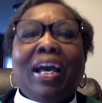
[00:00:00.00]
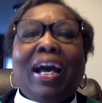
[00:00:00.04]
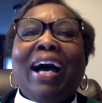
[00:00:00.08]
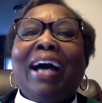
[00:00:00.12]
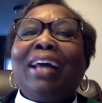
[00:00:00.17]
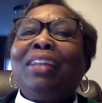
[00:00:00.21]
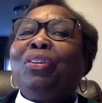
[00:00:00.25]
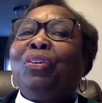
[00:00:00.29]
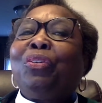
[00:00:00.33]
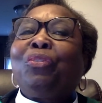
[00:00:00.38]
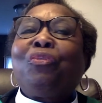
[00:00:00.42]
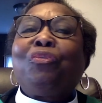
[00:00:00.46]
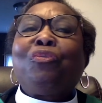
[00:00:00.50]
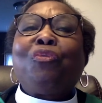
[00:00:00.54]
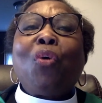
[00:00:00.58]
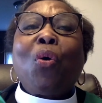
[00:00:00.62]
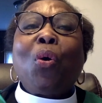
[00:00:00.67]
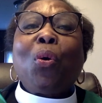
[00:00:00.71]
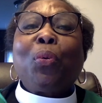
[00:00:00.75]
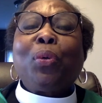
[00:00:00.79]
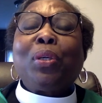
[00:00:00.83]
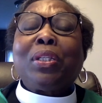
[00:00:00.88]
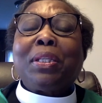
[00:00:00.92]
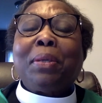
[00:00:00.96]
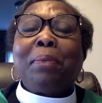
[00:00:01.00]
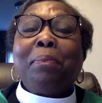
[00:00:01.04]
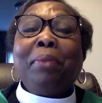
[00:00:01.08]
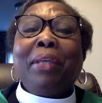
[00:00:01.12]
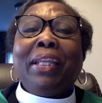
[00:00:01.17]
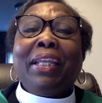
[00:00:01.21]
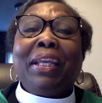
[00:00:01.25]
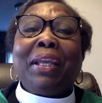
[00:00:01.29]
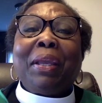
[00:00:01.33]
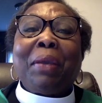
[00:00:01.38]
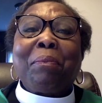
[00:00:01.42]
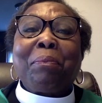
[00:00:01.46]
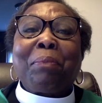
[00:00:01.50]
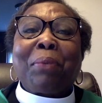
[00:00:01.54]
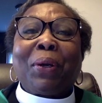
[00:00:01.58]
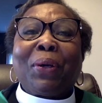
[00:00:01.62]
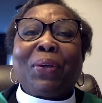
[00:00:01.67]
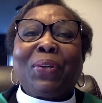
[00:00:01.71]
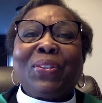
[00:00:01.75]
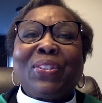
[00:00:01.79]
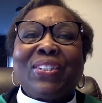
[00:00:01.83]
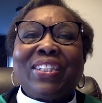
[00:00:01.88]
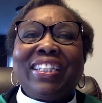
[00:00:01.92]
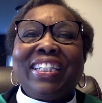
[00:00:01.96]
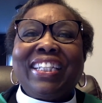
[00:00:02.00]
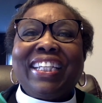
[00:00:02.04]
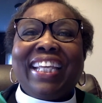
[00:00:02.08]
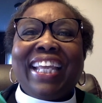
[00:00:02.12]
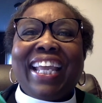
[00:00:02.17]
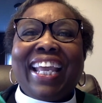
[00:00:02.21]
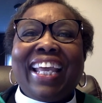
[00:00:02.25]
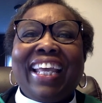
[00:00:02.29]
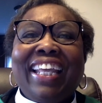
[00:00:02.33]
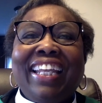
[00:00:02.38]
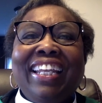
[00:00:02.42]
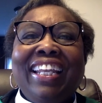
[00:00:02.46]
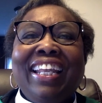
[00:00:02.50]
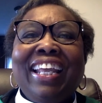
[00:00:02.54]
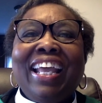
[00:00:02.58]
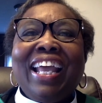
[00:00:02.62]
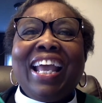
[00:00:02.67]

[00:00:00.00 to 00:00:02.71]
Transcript: I look forward to meeting in person again,